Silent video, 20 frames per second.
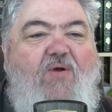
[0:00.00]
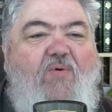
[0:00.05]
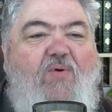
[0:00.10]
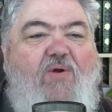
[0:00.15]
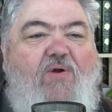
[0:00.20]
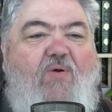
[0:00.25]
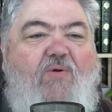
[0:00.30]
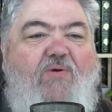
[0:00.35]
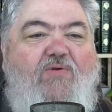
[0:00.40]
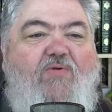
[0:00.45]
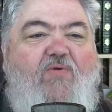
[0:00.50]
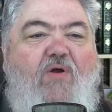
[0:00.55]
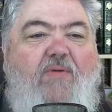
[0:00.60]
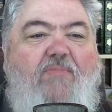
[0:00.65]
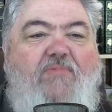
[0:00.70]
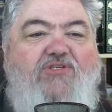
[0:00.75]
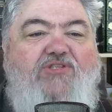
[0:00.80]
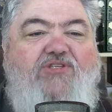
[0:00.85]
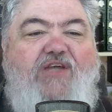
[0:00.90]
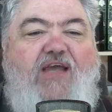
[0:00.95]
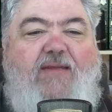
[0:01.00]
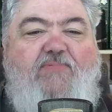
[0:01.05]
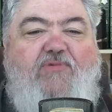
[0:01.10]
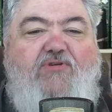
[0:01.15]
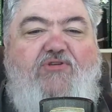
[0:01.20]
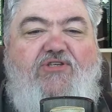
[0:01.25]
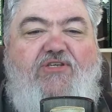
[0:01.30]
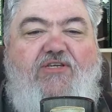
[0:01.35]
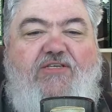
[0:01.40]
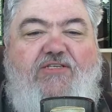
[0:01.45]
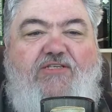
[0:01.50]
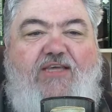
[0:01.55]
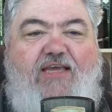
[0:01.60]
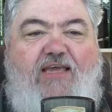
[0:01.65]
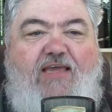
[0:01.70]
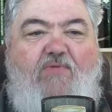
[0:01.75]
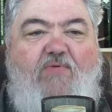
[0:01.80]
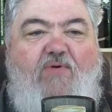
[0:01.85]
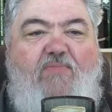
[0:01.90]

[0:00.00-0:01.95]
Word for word: We're going to Romans chapter 16.